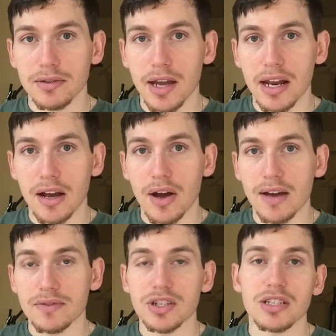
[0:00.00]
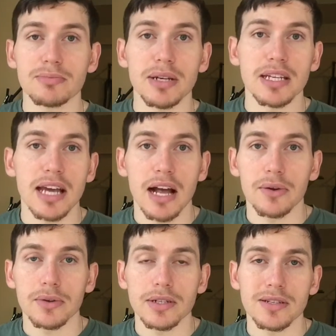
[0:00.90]
and I'll have just as many
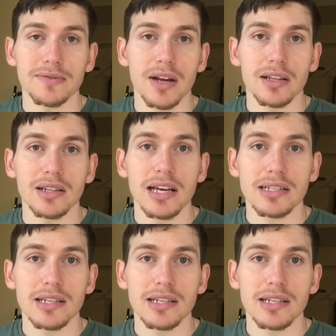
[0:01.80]
calories, if not less,